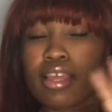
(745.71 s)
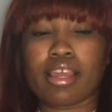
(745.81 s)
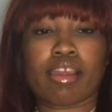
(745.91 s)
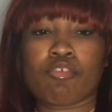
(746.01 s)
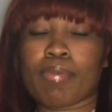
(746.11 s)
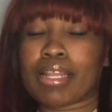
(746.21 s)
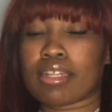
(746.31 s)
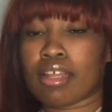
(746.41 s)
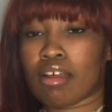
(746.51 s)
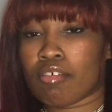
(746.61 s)
Everybody
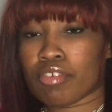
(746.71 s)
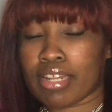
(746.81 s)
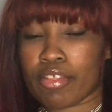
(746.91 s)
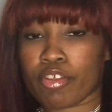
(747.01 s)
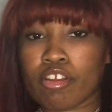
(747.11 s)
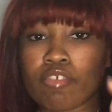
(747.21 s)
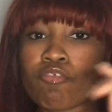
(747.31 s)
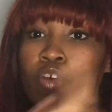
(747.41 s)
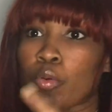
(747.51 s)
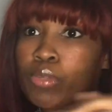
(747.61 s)
love leather.
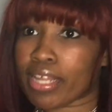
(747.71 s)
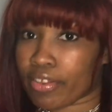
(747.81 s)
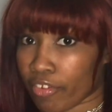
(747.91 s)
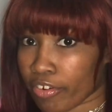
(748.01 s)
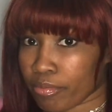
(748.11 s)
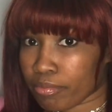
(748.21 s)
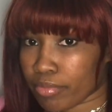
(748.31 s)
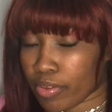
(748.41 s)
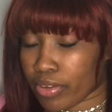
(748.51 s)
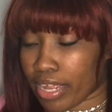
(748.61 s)
Faux leather.
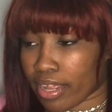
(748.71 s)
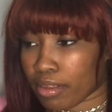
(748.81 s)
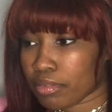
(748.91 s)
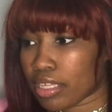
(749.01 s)
Okay.